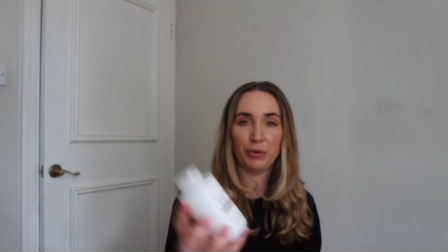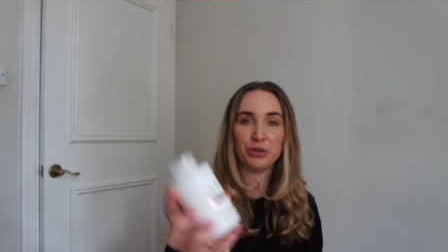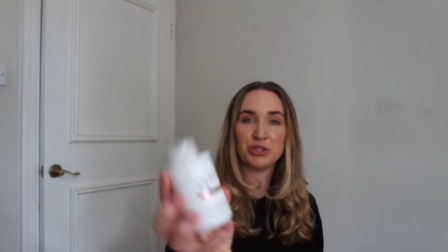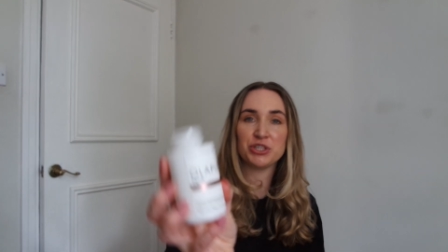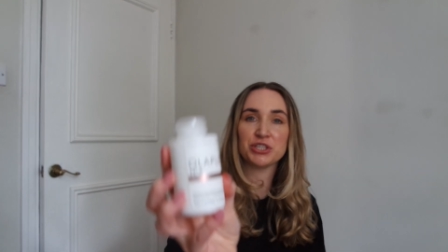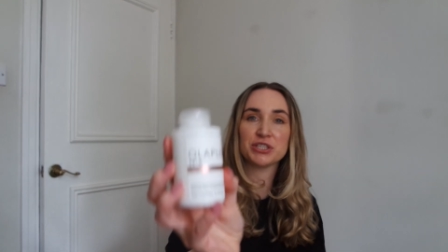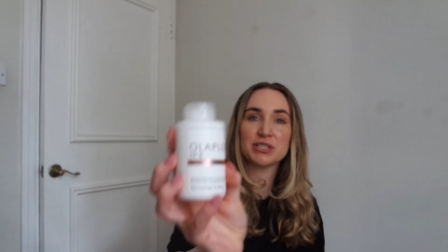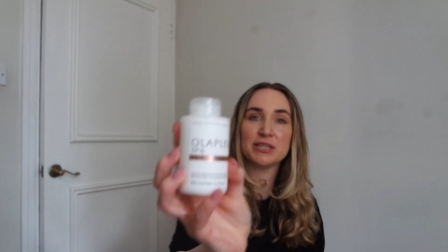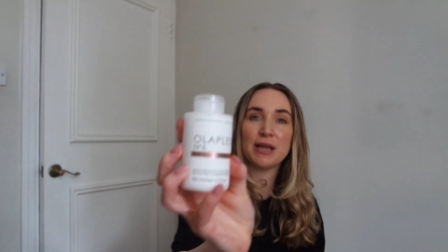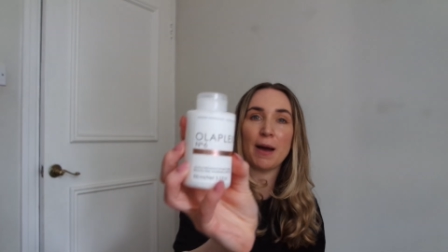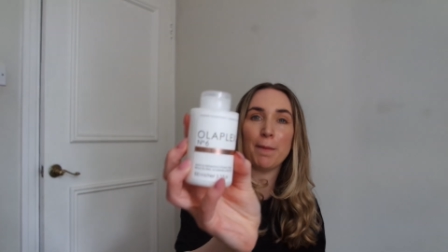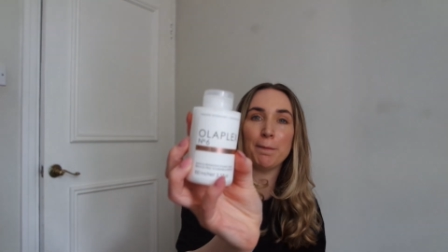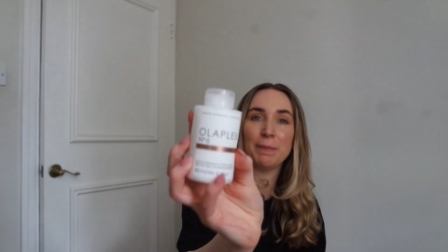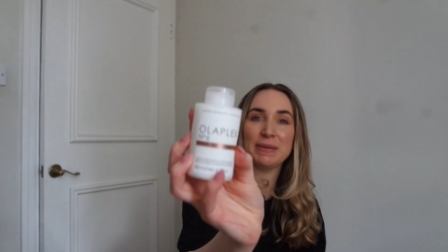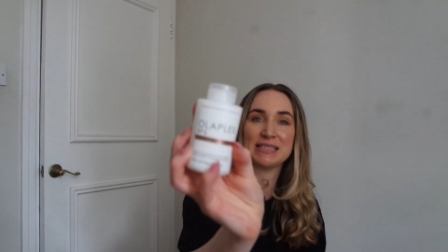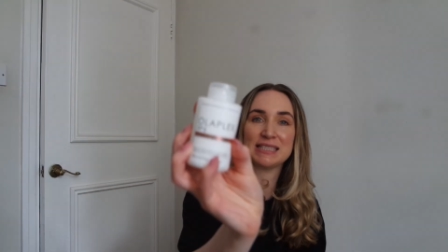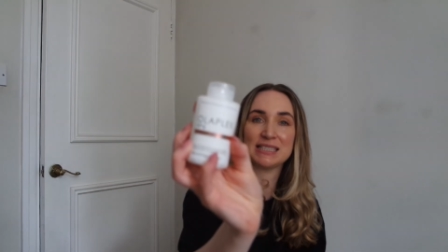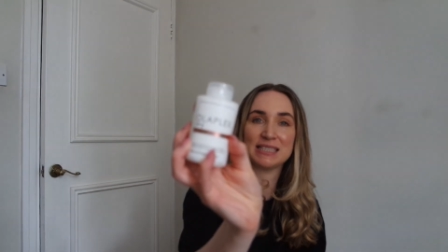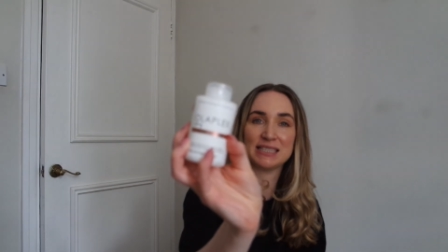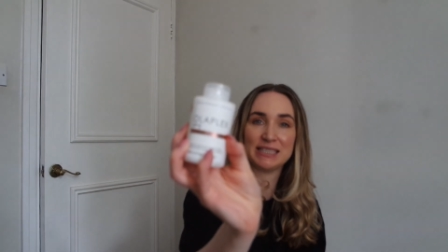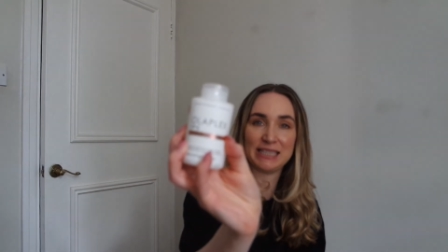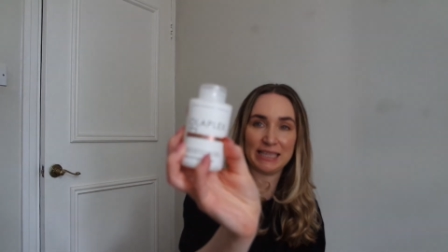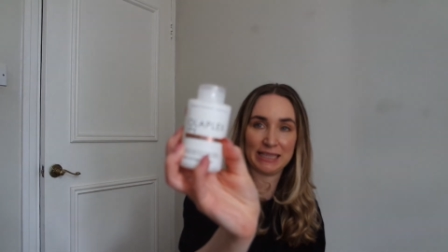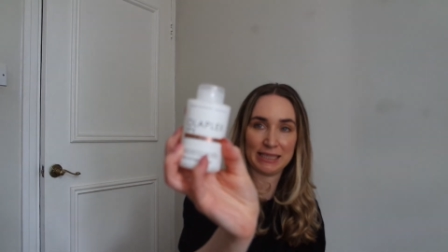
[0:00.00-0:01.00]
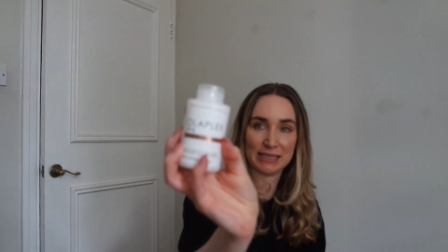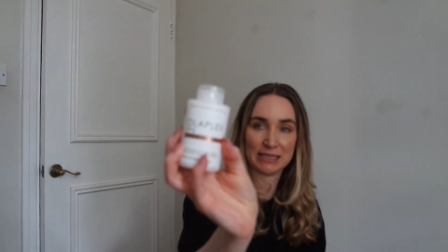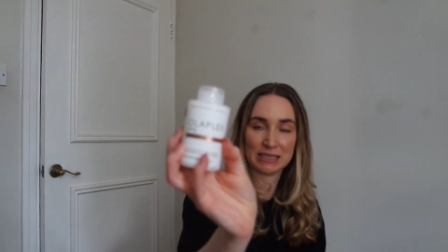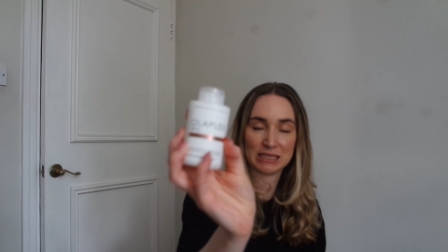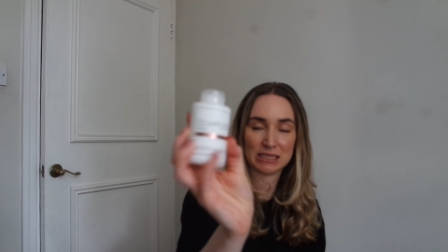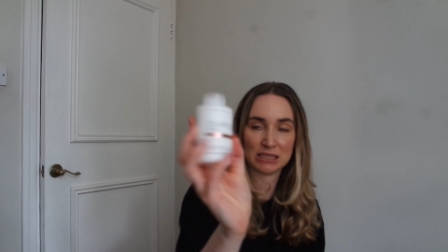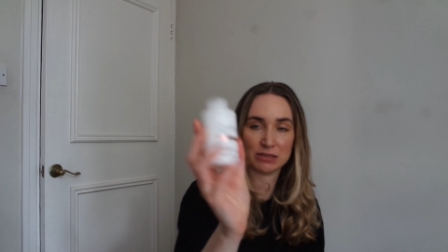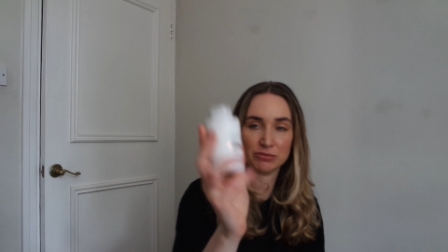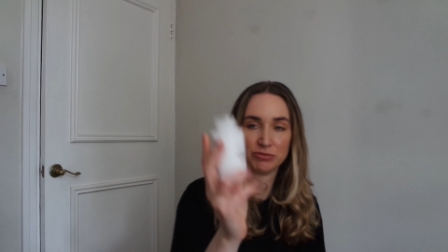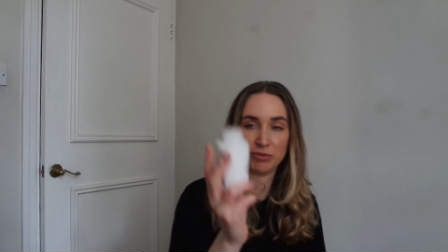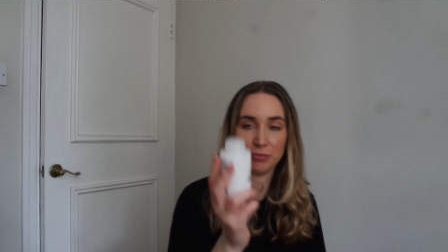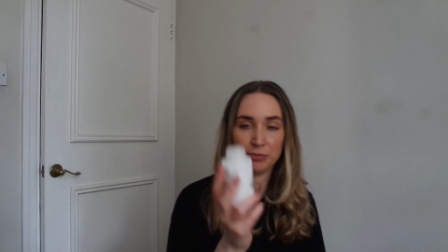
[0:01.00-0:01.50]
which is number
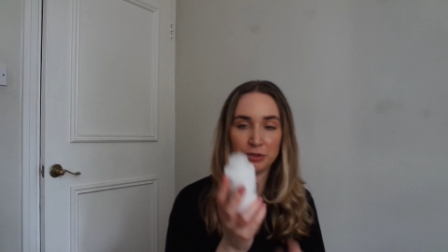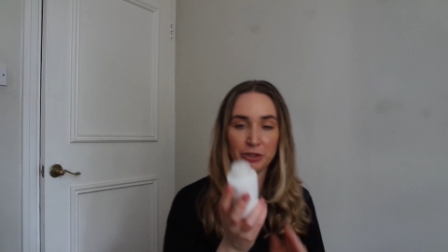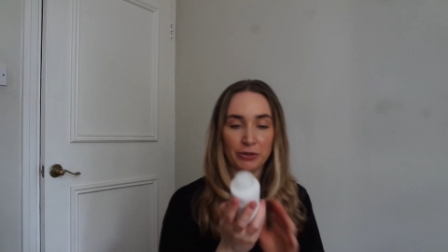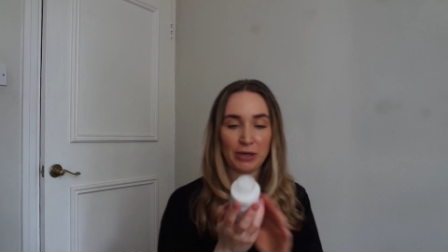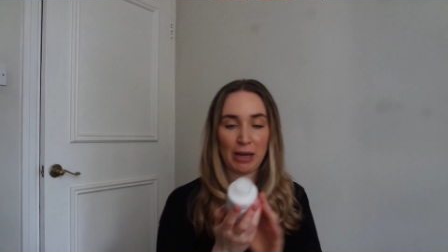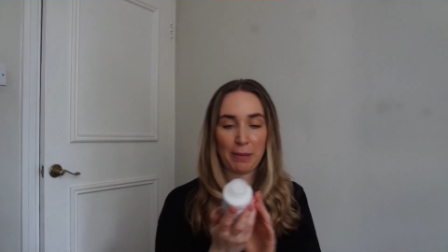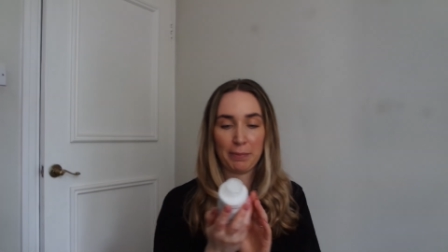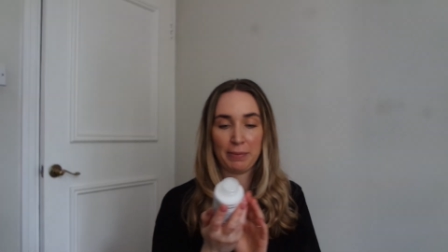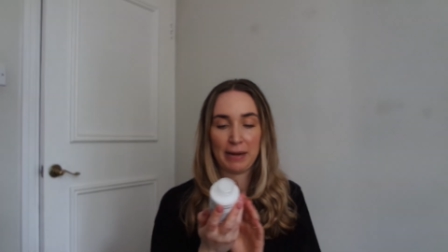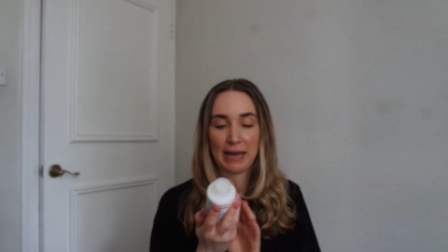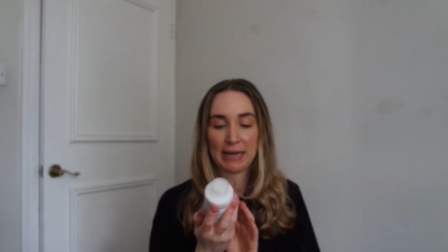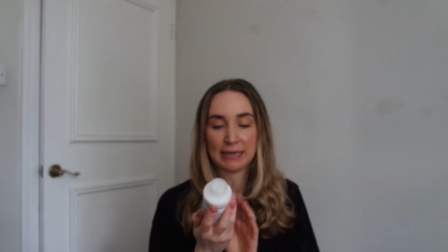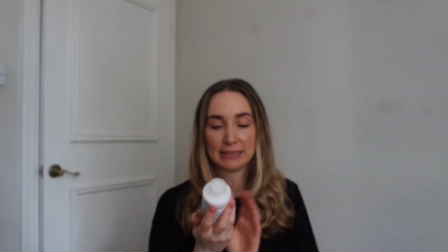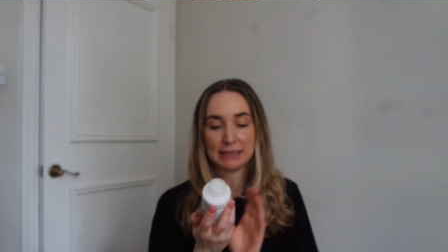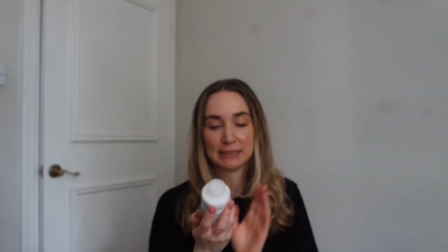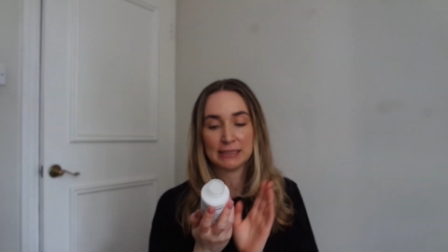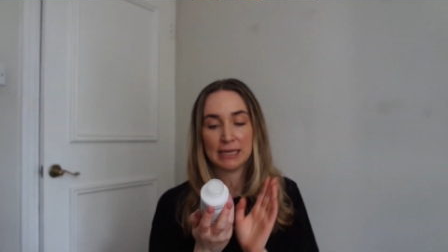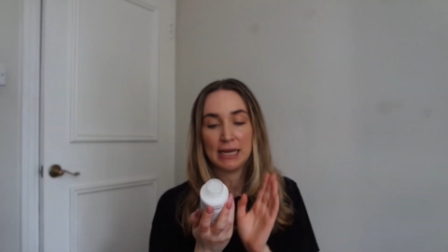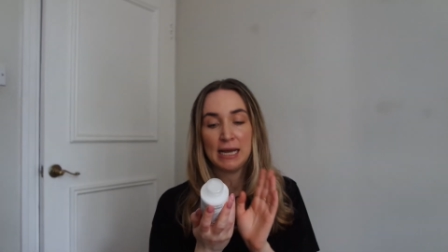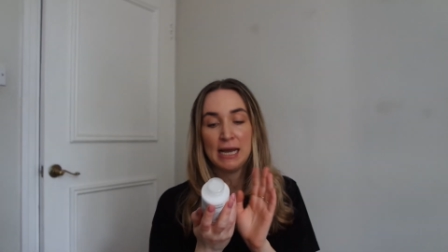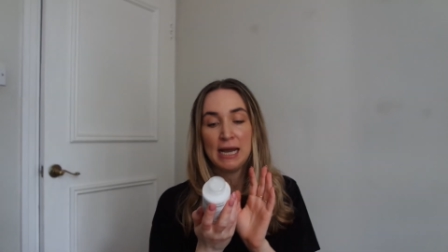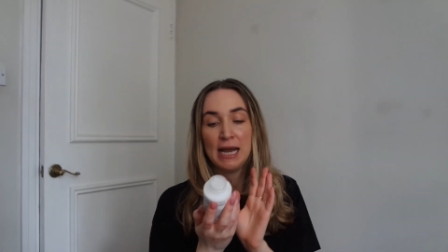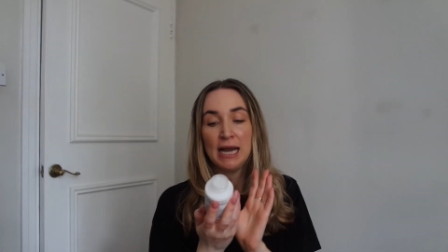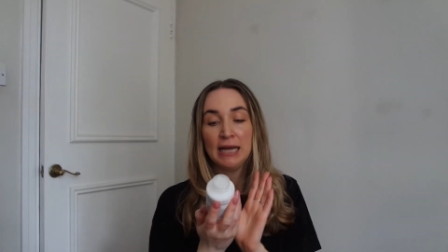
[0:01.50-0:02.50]
6 from the Olaplex.